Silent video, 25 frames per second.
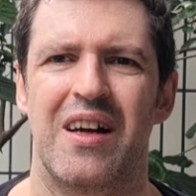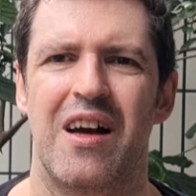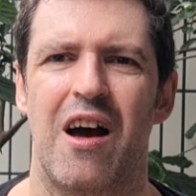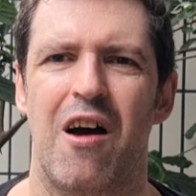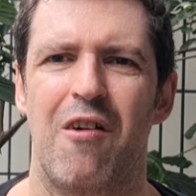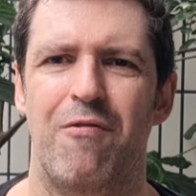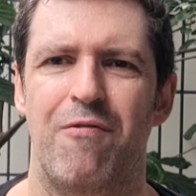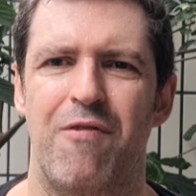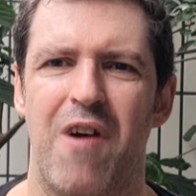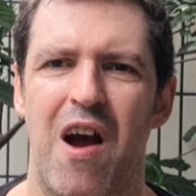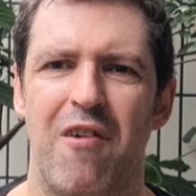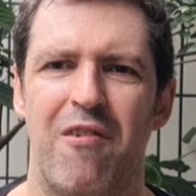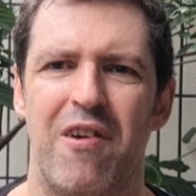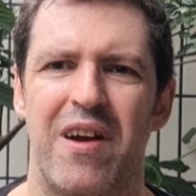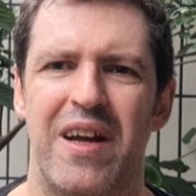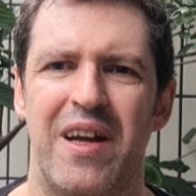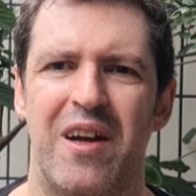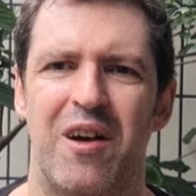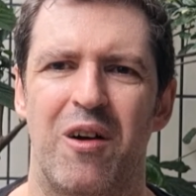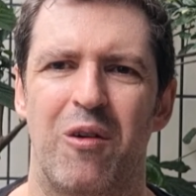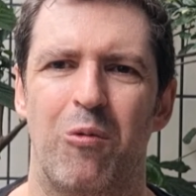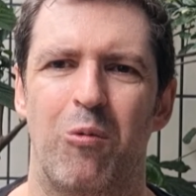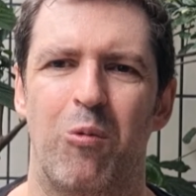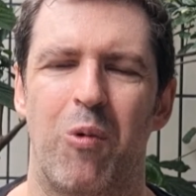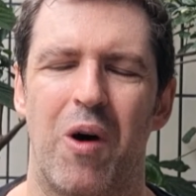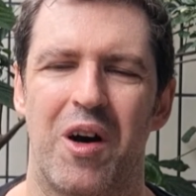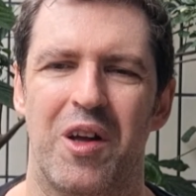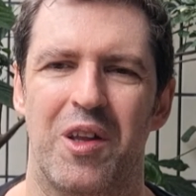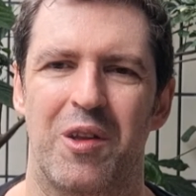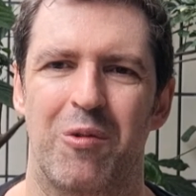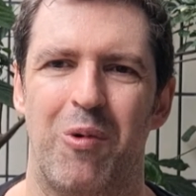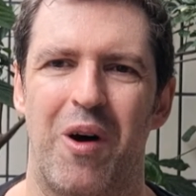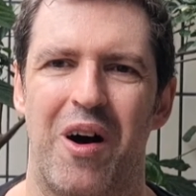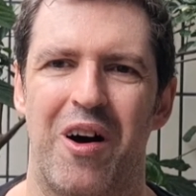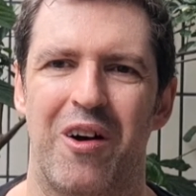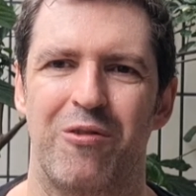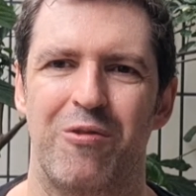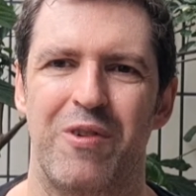a very
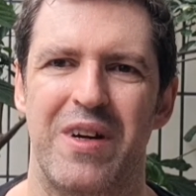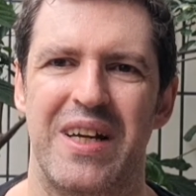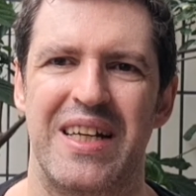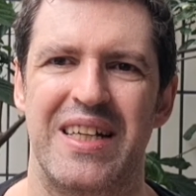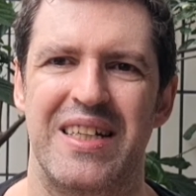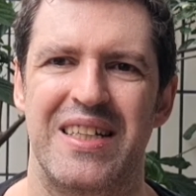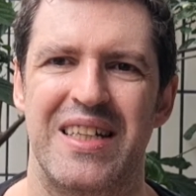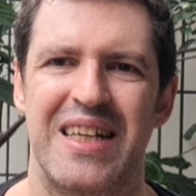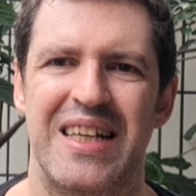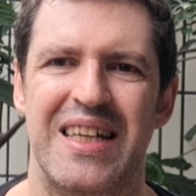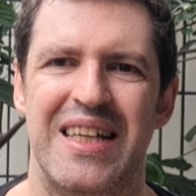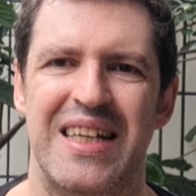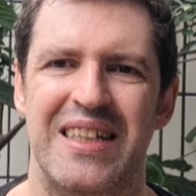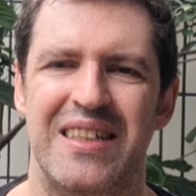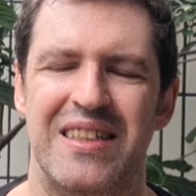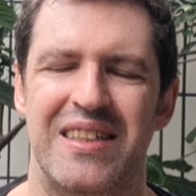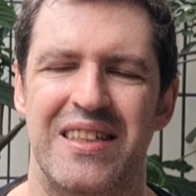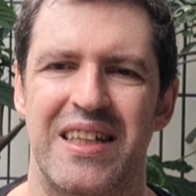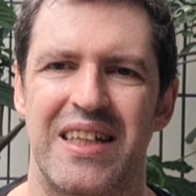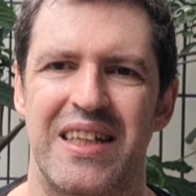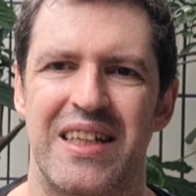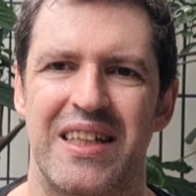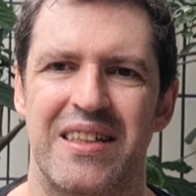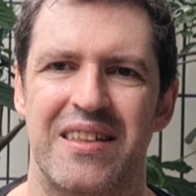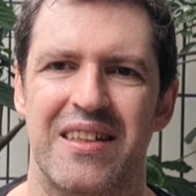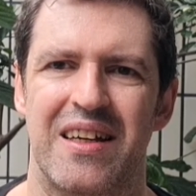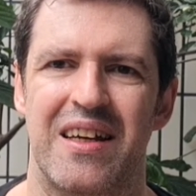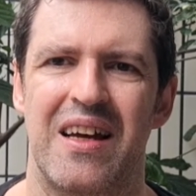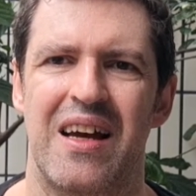worthwhile read indeed.